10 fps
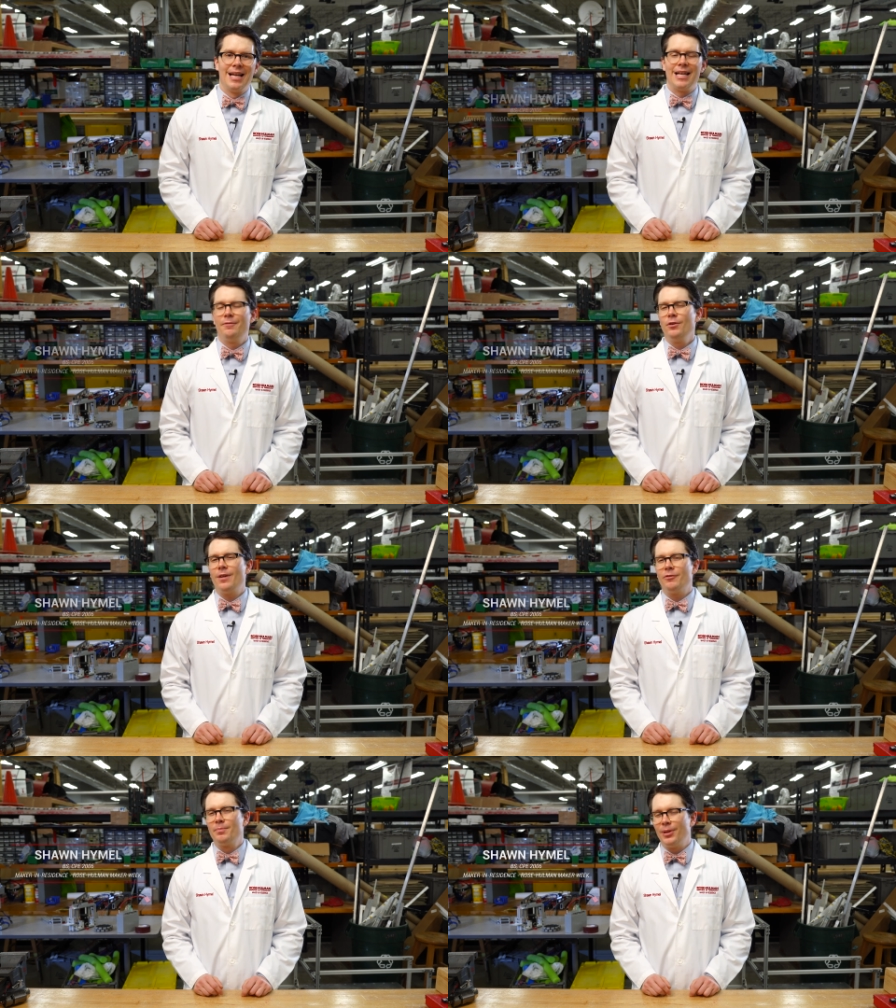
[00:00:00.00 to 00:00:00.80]
If you've
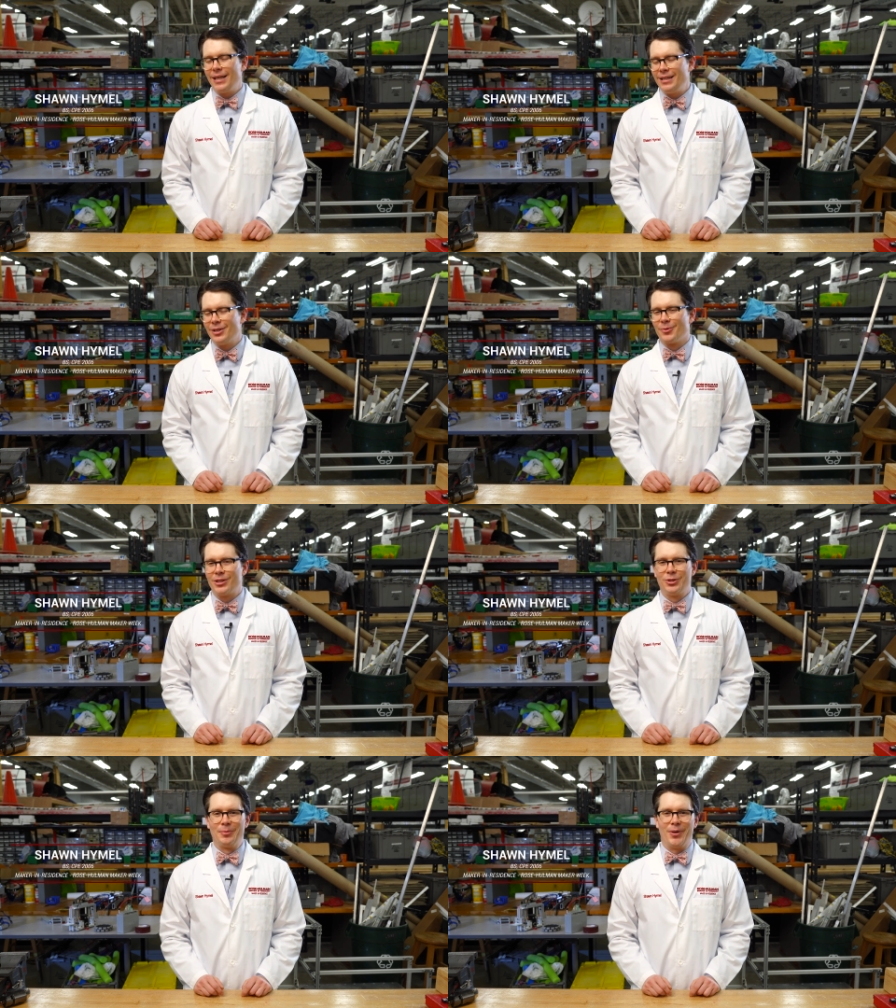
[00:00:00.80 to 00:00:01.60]
ever played the
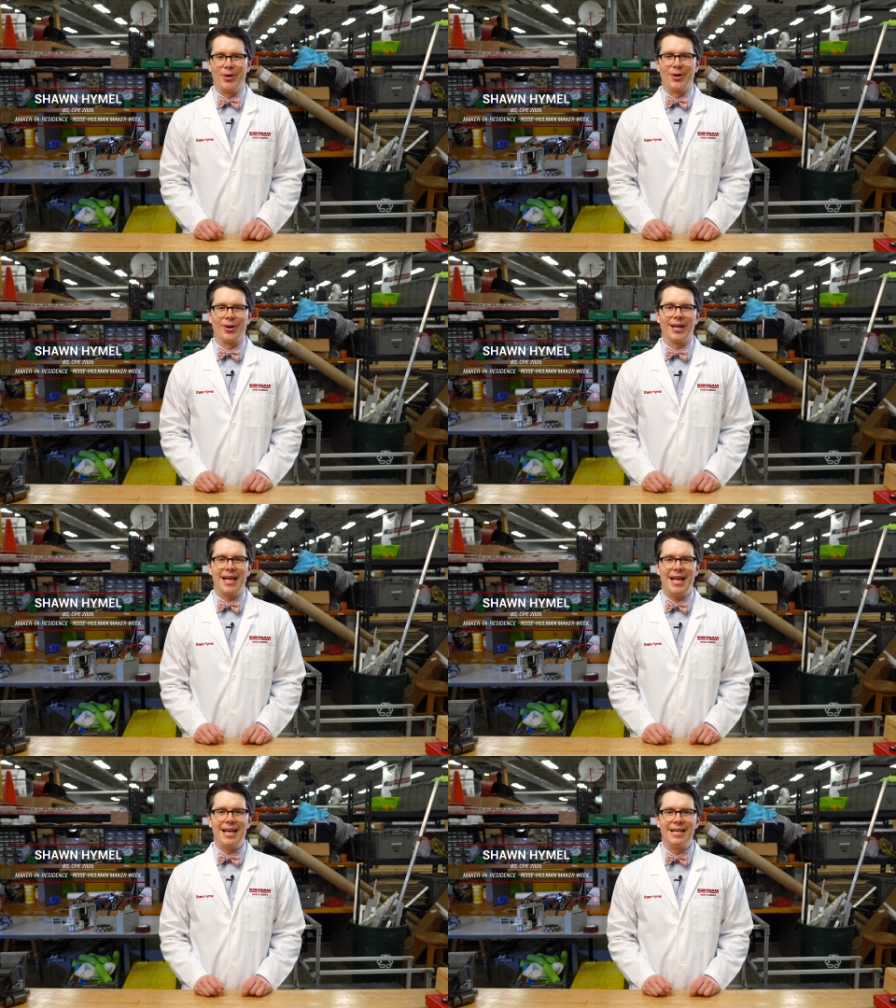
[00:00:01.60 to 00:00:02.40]
original Pong
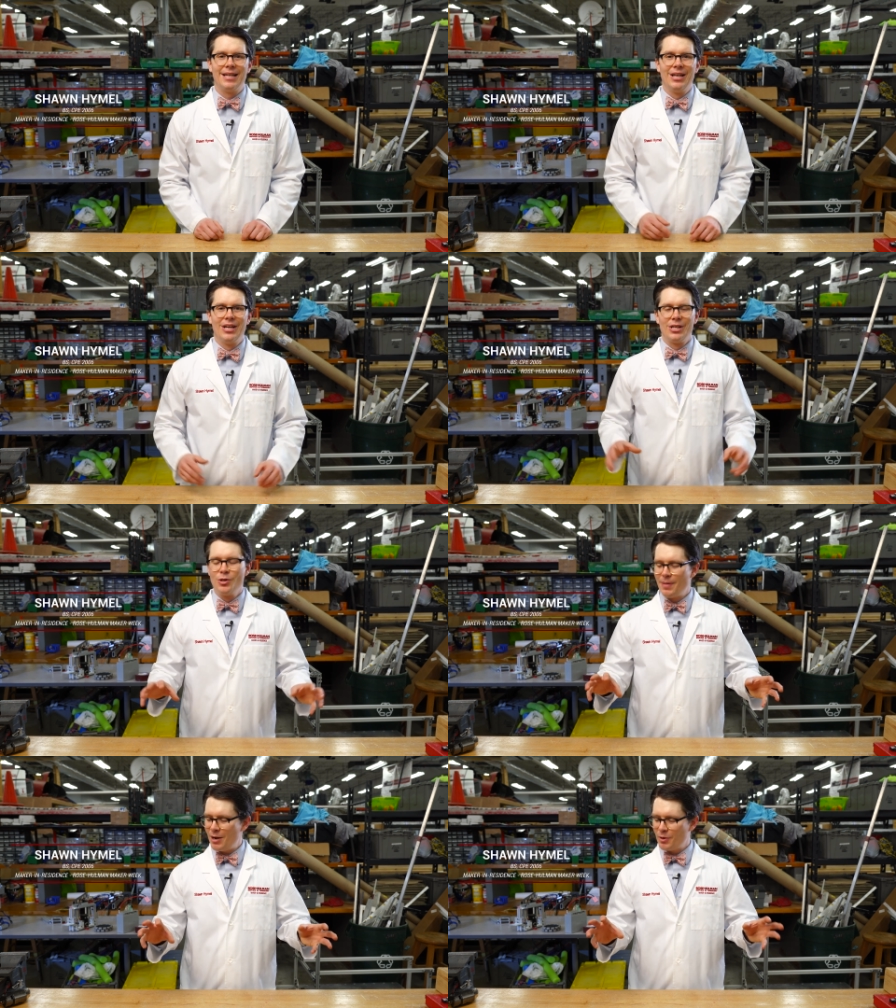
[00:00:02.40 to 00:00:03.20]
arcade,
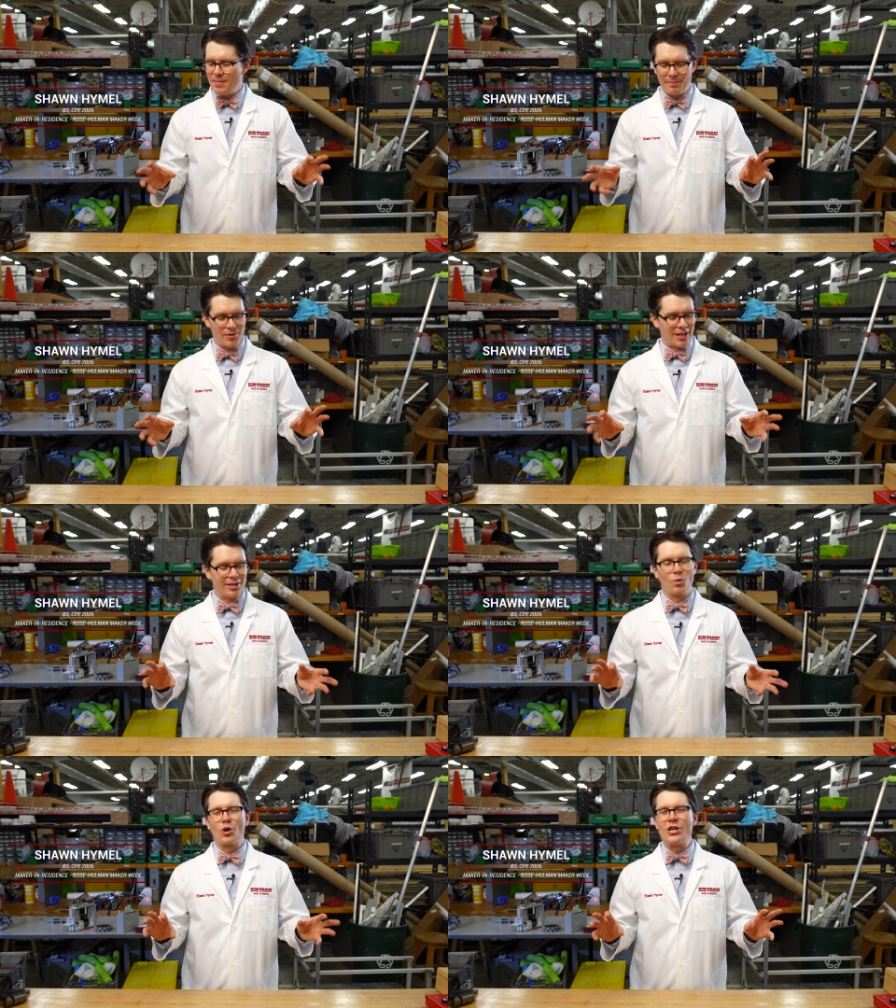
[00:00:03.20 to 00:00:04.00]
you might remember that
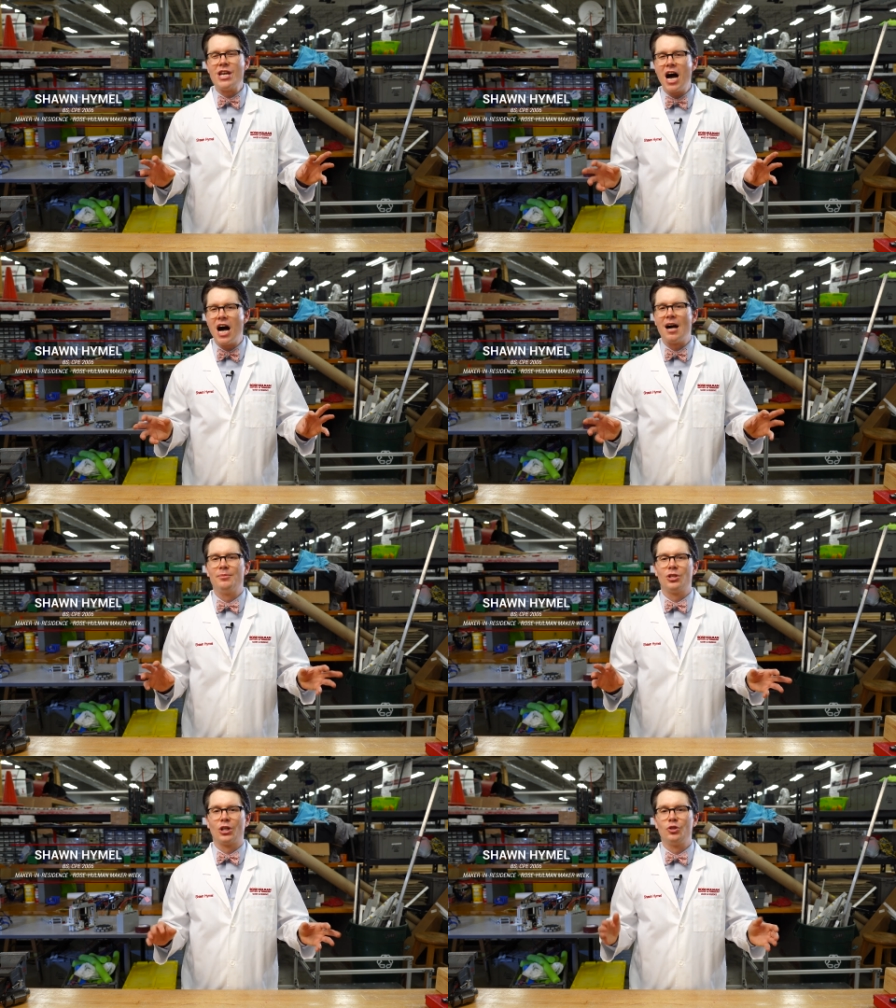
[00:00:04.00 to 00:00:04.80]
there were
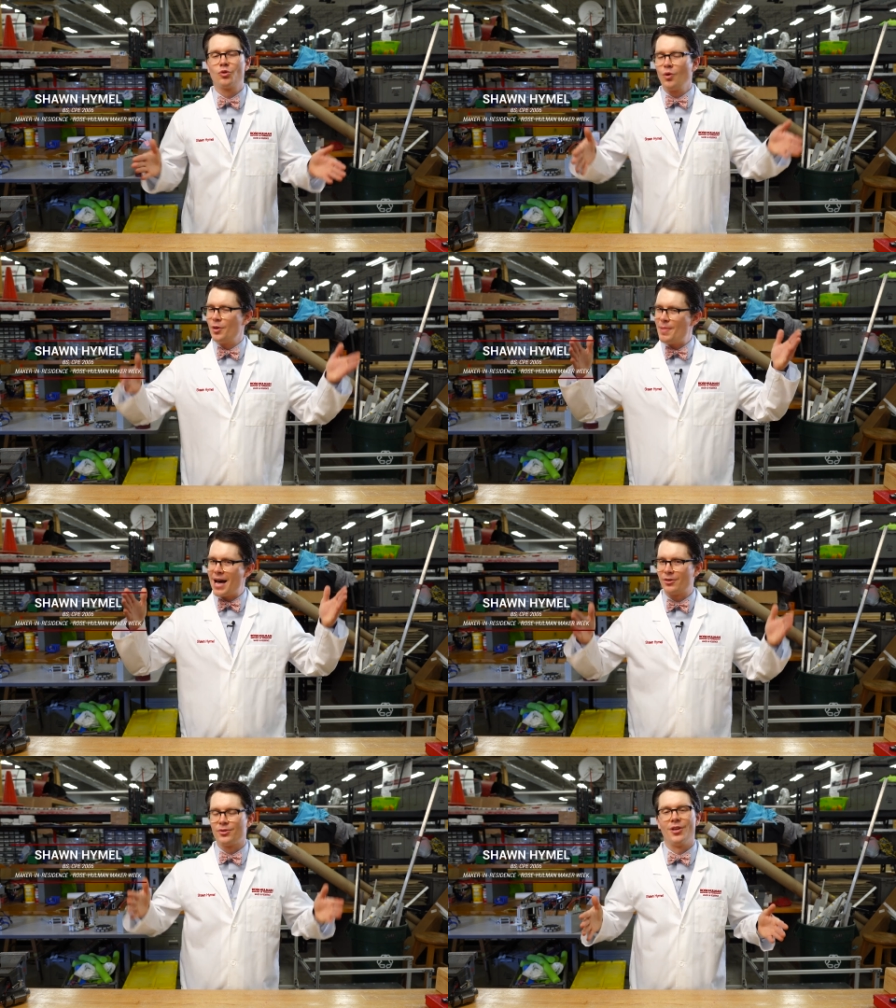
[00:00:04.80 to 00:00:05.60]
knobs to control the
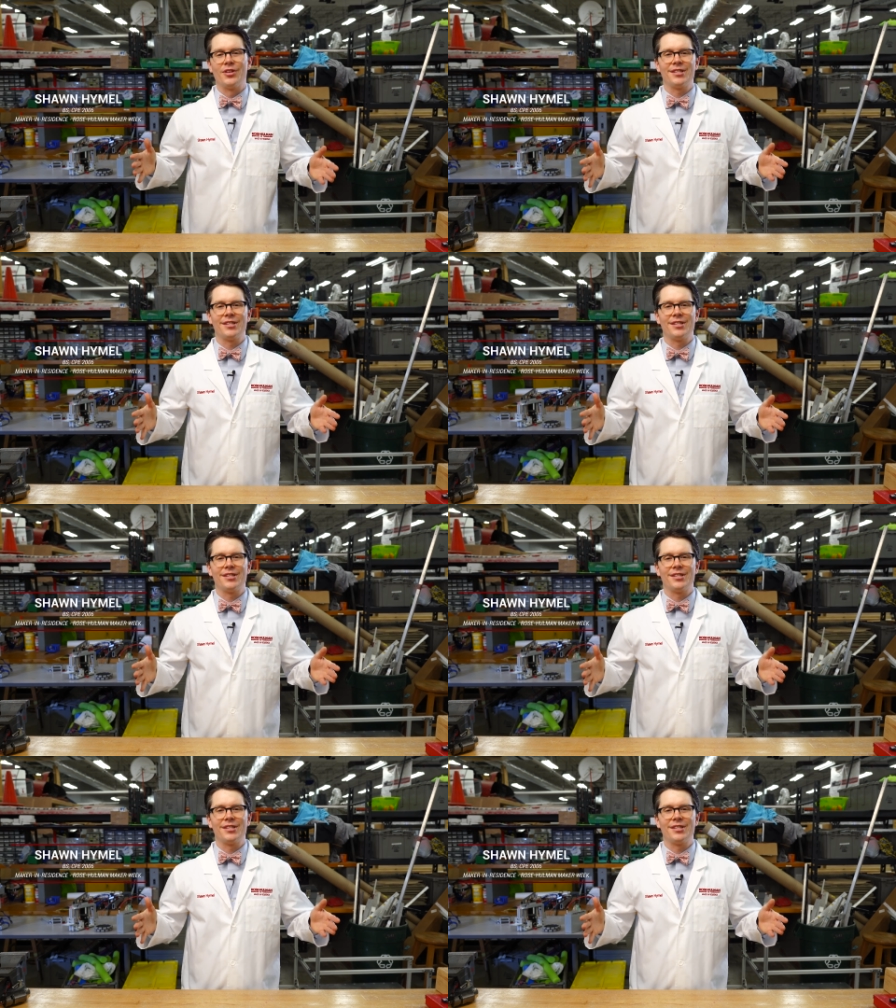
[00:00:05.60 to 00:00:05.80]
paddles on the